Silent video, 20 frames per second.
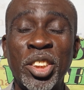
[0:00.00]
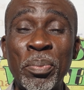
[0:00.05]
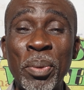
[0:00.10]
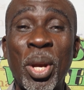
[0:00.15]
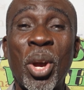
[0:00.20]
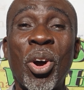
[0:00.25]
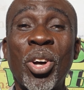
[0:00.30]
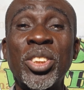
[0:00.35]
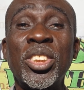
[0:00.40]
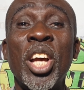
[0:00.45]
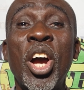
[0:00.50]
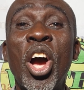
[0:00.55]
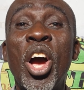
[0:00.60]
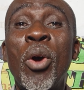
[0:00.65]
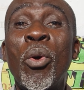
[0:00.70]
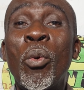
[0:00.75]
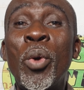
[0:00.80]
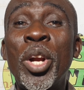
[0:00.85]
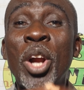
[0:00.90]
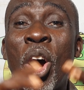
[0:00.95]
Because
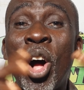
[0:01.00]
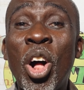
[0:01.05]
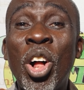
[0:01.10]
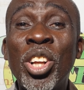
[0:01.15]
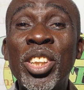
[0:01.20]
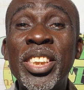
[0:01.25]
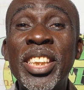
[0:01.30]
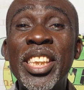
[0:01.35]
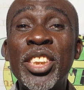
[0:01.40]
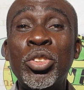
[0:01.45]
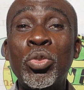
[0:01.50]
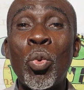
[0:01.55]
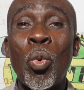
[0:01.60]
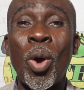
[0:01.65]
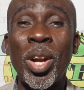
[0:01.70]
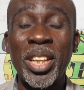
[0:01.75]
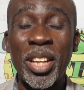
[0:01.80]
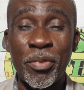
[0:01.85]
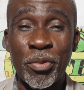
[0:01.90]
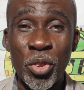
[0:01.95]
with all this
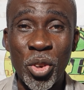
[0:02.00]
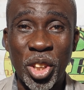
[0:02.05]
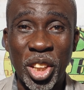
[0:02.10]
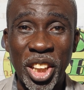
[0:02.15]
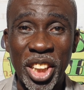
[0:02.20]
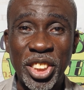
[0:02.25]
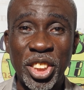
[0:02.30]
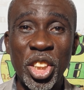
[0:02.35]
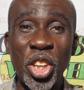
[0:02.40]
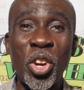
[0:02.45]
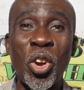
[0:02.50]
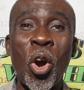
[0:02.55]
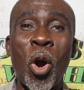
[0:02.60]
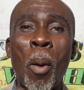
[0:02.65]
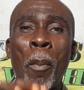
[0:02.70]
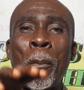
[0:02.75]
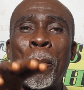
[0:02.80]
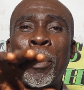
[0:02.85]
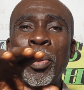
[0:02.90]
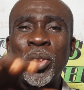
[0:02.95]
wonderful creation,
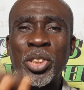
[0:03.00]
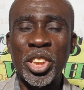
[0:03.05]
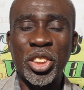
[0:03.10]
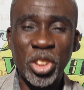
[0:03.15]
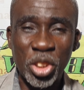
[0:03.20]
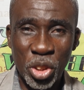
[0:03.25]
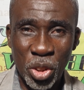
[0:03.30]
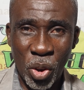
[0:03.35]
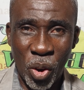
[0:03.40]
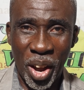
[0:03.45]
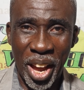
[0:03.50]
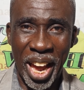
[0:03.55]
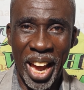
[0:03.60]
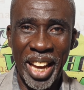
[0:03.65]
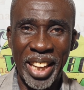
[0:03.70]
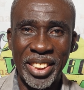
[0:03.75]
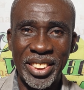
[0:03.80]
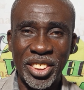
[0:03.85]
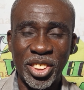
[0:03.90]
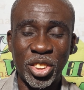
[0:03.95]
God put it in your
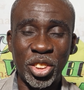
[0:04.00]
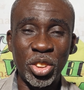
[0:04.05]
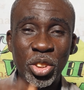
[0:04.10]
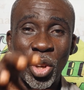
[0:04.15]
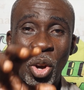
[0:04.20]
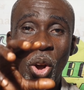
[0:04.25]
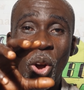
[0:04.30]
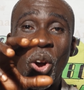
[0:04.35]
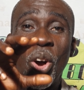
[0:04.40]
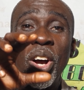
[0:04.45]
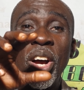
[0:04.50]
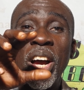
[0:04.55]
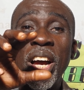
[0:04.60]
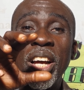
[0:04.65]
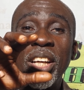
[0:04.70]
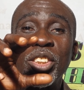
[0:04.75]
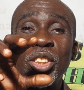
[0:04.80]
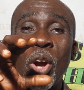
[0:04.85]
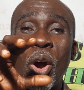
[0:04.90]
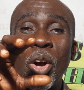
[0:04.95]
hands,
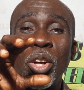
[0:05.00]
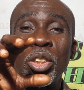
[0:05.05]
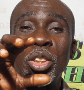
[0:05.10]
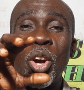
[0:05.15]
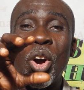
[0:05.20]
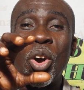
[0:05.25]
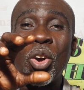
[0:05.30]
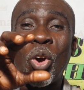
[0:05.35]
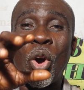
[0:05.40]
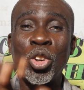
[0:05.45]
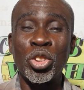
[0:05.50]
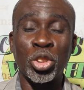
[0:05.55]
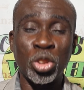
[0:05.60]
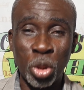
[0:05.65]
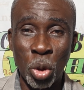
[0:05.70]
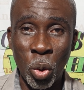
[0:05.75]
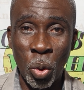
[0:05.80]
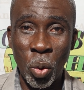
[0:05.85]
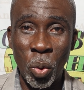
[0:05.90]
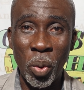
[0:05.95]
your
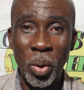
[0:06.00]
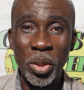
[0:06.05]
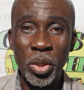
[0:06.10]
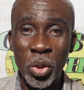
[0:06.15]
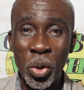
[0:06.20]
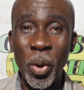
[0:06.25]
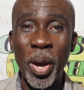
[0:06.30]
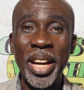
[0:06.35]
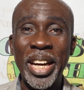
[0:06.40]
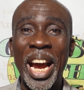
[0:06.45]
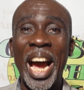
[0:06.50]
control, you and